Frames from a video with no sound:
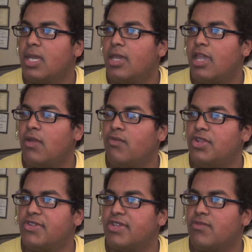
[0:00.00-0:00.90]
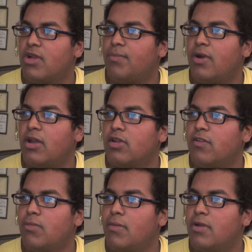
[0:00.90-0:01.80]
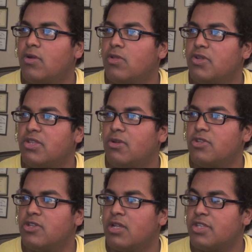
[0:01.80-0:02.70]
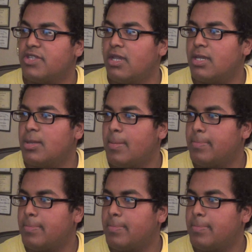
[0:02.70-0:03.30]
And Richu says, what part of move it or lose it don't you understand?